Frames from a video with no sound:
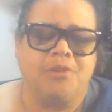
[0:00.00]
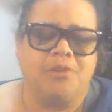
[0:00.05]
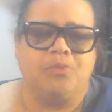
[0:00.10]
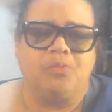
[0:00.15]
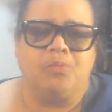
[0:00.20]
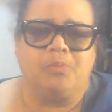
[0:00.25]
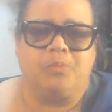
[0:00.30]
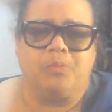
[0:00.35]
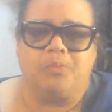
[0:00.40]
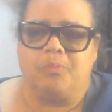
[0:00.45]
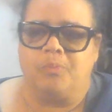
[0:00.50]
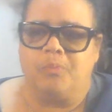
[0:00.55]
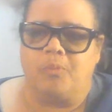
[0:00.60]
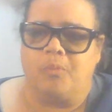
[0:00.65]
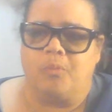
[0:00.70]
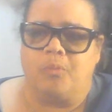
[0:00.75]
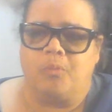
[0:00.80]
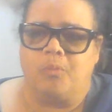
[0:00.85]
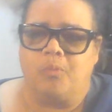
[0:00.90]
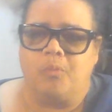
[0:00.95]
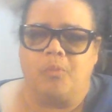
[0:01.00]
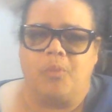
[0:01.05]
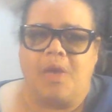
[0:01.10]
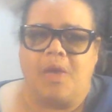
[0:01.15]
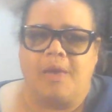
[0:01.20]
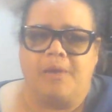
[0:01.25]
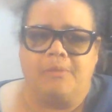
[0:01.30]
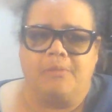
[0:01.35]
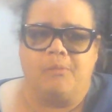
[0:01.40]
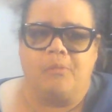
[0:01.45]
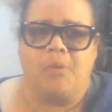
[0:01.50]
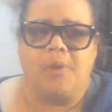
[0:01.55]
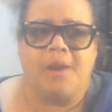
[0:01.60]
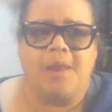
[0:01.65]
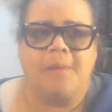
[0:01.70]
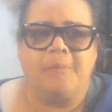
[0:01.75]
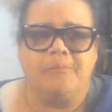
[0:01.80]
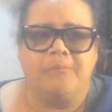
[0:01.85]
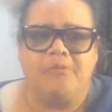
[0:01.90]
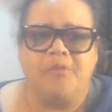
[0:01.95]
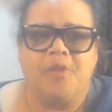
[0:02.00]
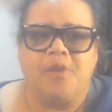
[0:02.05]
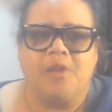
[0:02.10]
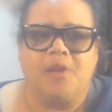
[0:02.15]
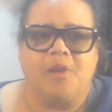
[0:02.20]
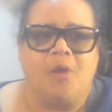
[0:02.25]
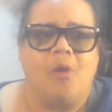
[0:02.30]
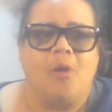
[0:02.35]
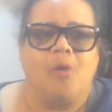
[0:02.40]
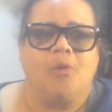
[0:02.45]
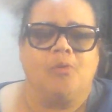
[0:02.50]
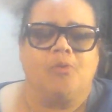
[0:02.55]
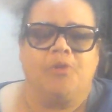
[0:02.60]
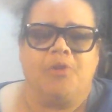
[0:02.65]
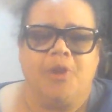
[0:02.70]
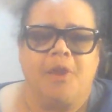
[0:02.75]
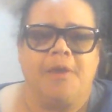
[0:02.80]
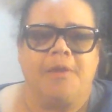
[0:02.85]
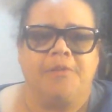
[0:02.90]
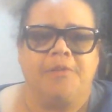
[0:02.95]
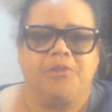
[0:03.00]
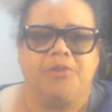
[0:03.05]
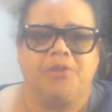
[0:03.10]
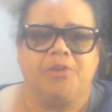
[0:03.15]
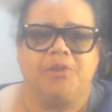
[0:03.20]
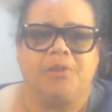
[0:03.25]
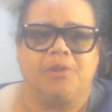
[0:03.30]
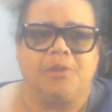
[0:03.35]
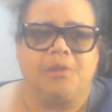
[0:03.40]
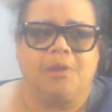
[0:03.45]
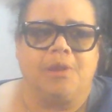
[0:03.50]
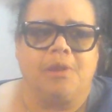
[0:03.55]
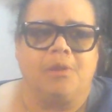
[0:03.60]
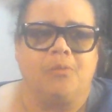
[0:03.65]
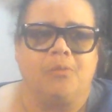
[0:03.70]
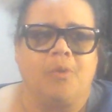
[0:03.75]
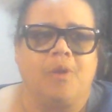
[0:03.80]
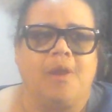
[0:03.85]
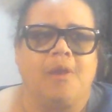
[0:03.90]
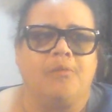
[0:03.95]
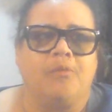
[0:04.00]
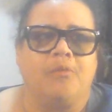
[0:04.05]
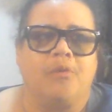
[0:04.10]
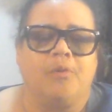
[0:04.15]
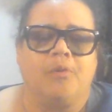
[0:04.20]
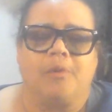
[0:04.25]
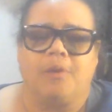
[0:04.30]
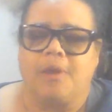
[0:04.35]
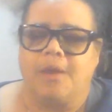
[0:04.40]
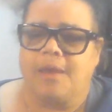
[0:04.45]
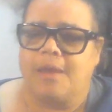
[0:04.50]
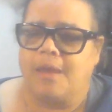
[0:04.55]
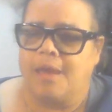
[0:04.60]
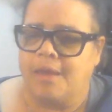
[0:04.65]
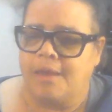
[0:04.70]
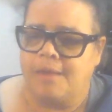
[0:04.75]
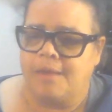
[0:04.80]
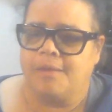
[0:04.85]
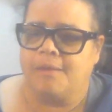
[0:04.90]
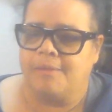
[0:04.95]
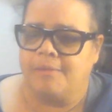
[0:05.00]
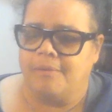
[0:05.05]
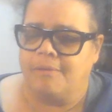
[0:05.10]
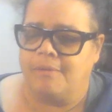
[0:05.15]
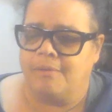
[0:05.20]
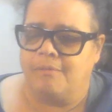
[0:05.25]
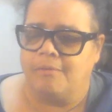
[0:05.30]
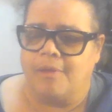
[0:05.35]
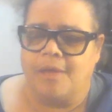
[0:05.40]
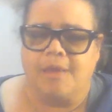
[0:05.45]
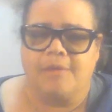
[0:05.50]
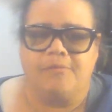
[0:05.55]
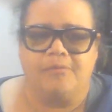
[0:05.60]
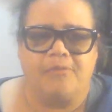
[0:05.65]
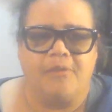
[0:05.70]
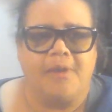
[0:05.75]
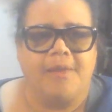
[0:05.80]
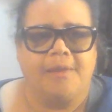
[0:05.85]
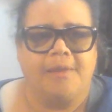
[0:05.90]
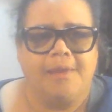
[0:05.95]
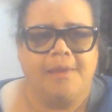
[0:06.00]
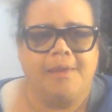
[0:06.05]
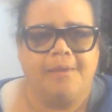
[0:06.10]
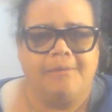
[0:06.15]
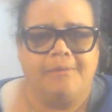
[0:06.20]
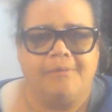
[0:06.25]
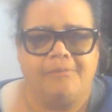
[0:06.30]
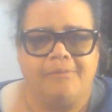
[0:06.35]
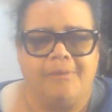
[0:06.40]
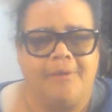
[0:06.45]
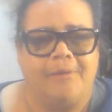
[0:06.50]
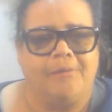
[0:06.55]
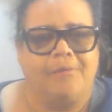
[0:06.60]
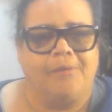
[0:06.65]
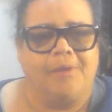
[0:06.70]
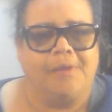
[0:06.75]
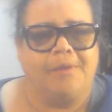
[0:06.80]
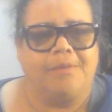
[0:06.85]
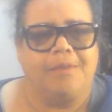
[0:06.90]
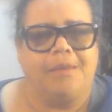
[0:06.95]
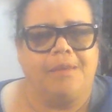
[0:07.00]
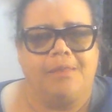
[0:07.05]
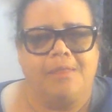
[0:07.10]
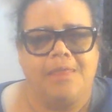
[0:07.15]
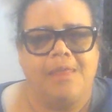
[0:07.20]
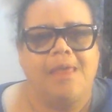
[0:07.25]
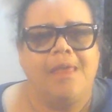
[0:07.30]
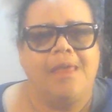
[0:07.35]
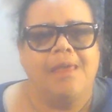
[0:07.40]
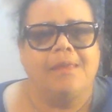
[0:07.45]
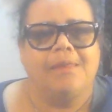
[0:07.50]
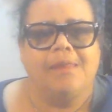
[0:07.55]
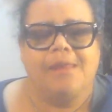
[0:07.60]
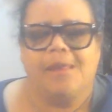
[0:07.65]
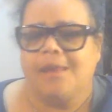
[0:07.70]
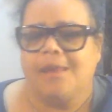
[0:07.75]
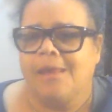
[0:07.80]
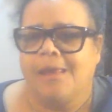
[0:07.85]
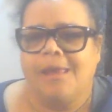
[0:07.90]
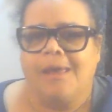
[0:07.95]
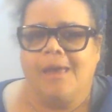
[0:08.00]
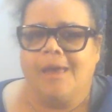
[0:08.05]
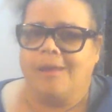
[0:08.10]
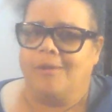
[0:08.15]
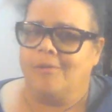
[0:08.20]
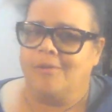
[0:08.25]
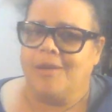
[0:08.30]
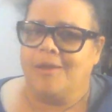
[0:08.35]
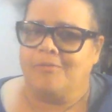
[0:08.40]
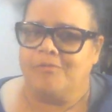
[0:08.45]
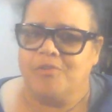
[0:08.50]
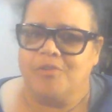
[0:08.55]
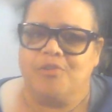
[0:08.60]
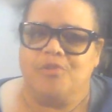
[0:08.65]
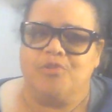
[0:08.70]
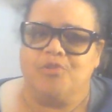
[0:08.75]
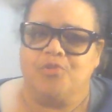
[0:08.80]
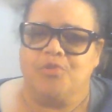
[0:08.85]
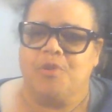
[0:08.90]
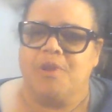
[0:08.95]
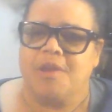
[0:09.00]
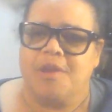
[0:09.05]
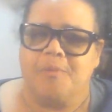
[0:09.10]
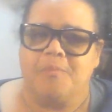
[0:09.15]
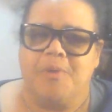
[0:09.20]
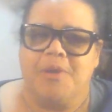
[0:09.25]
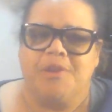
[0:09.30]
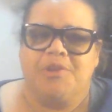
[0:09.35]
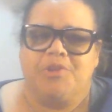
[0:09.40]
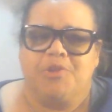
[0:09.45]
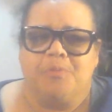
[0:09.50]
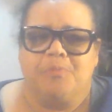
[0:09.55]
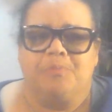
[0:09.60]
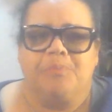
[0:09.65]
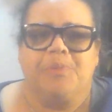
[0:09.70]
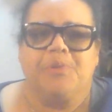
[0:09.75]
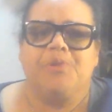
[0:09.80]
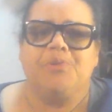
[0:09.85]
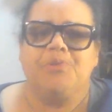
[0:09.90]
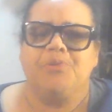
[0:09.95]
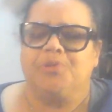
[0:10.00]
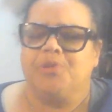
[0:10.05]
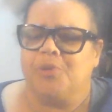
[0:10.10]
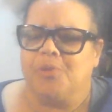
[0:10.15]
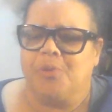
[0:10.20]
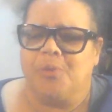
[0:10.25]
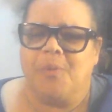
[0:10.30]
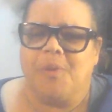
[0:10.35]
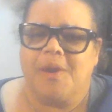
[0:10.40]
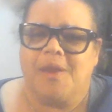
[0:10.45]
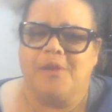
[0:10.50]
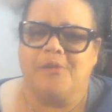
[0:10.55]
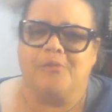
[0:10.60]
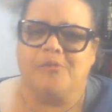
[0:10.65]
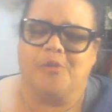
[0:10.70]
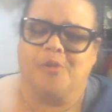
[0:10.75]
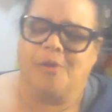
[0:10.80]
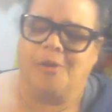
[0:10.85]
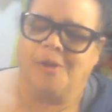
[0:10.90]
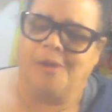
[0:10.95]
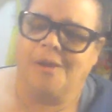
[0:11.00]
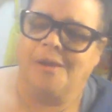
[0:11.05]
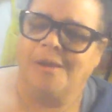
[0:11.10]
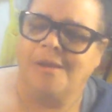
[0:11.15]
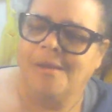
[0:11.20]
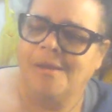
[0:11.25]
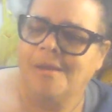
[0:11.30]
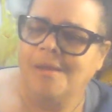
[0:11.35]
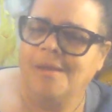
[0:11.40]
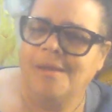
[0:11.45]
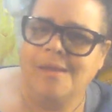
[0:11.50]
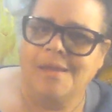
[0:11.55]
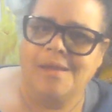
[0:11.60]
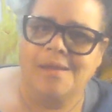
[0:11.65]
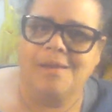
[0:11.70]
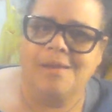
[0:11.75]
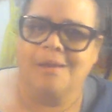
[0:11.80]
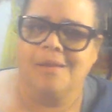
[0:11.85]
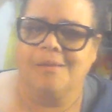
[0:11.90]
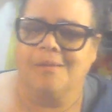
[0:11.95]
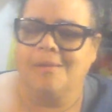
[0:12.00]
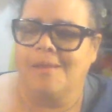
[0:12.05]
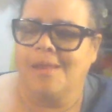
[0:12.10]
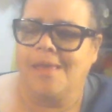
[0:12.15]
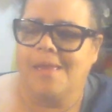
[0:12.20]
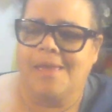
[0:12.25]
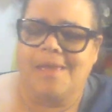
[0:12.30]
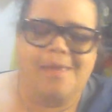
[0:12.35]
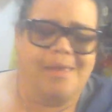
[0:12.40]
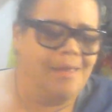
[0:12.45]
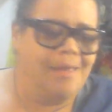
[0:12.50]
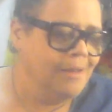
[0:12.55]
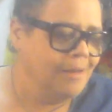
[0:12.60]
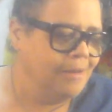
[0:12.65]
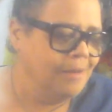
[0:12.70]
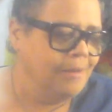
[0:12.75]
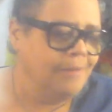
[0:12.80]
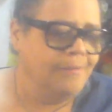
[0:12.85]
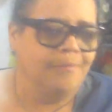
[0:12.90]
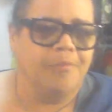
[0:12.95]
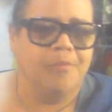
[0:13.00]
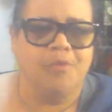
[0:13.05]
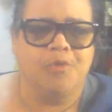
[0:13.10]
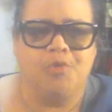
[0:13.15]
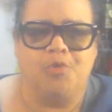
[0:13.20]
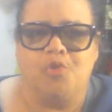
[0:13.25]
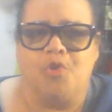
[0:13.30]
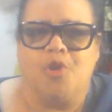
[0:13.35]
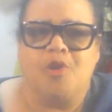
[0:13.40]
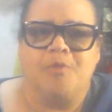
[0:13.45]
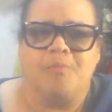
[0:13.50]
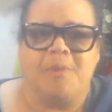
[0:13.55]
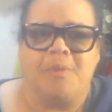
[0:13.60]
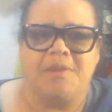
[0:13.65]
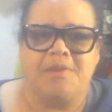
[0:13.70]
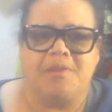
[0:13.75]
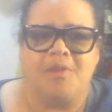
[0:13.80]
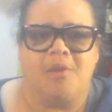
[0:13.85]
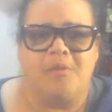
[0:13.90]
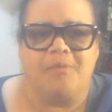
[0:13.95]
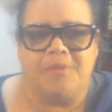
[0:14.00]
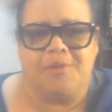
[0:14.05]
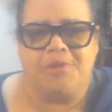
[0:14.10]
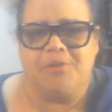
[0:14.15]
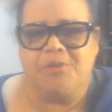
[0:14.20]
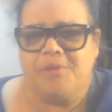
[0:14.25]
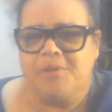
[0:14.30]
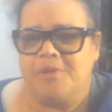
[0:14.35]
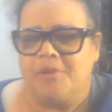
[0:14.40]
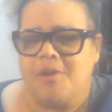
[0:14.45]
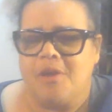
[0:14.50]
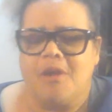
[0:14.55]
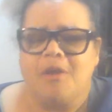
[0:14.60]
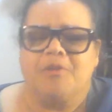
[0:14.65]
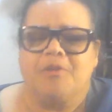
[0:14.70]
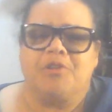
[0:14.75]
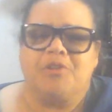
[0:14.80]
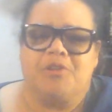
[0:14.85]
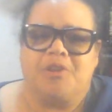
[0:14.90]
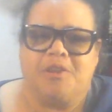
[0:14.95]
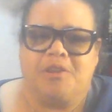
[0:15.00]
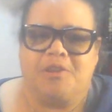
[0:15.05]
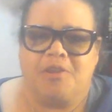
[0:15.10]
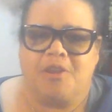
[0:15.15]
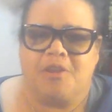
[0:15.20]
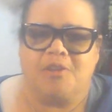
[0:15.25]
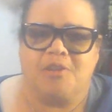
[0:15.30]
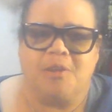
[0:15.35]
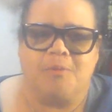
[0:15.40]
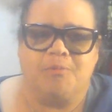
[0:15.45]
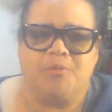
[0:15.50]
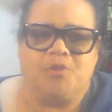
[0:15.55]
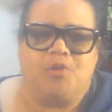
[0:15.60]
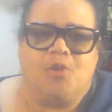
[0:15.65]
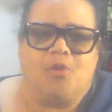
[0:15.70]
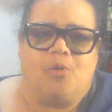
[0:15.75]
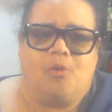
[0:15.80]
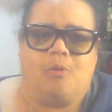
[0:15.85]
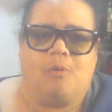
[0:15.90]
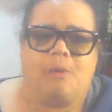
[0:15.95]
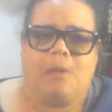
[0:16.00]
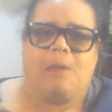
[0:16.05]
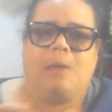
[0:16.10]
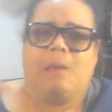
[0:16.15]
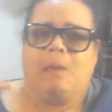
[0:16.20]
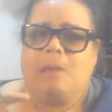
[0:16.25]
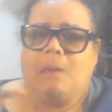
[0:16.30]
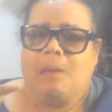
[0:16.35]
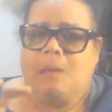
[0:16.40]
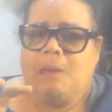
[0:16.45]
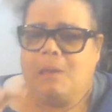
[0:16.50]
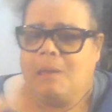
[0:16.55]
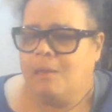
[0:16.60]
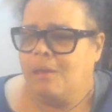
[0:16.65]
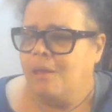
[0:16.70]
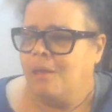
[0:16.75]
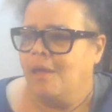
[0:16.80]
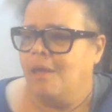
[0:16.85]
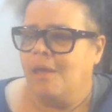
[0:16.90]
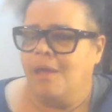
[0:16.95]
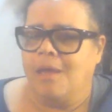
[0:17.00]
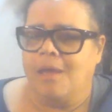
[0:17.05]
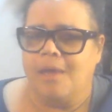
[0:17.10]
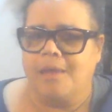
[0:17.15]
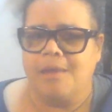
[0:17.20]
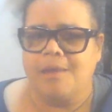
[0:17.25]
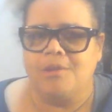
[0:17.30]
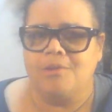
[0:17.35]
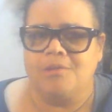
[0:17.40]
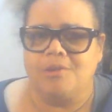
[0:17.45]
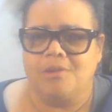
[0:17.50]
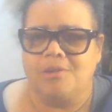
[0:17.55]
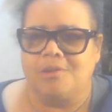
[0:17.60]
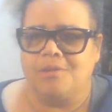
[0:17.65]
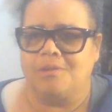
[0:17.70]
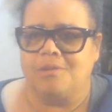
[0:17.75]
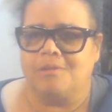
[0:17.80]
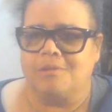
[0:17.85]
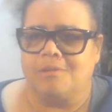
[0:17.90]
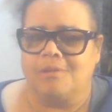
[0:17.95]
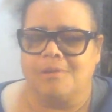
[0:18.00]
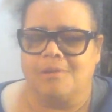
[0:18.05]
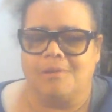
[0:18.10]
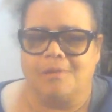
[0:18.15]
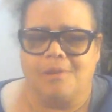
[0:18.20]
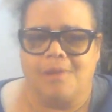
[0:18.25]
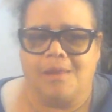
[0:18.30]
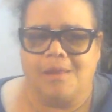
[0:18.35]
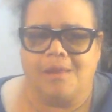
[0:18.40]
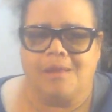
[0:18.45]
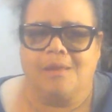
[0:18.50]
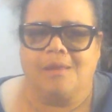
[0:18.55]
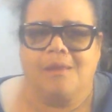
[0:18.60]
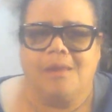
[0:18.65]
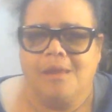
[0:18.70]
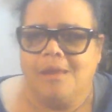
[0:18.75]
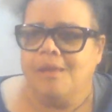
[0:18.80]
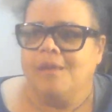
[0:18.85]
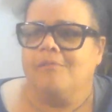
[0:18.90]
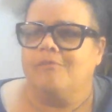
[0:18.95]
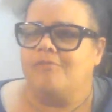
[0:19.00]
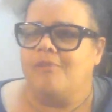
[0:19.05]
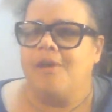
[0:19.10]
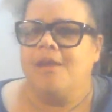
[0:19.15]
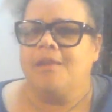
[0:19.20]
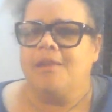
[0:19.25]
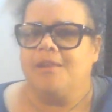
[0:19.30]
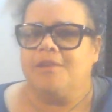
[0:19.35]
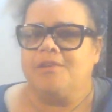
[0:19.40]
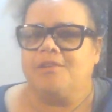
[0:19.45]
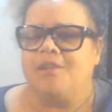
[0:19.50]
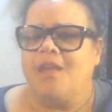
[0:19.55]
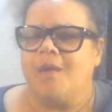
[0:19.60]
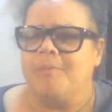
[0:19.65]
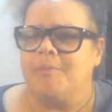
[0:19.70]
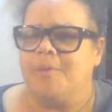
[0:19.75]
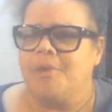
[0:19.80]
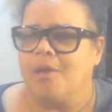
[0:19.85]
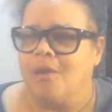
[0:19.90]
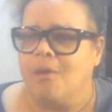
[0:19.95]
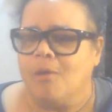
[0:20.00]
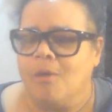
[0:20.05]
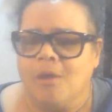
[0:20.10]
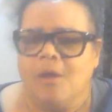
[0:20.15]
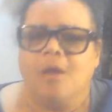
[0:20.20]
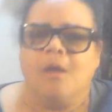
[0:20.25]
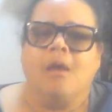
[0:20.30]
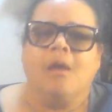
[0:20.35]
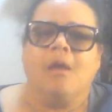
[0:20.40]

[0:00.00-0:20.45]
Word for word: just when I'm feeling all nuts and whatever, like I I finally found like the thing that I don't have to drink a bunch of booze or whatever and like drug myself into unconsciousness because I'm so ah, I can just like finally stop and go,